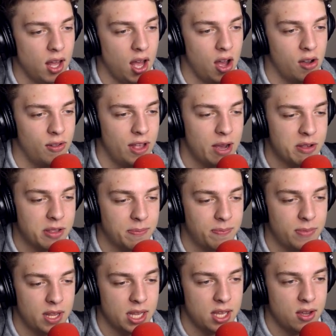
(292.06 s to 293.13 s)
Oh, that was
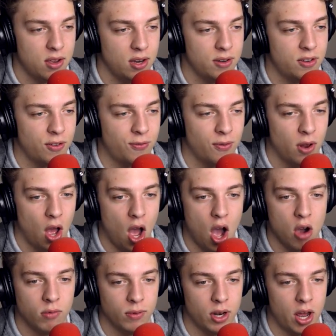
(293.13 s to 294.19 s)
could have just.
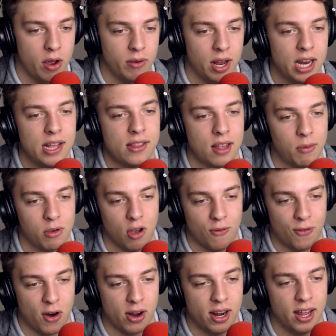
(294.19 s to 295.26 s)
Oh no! At least someone got
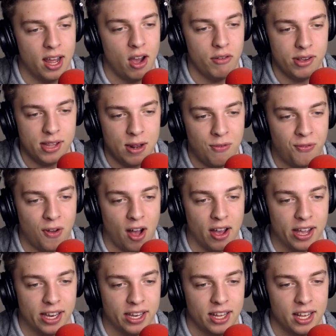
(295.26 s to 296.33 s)
thrown it. Oh, he seems fine.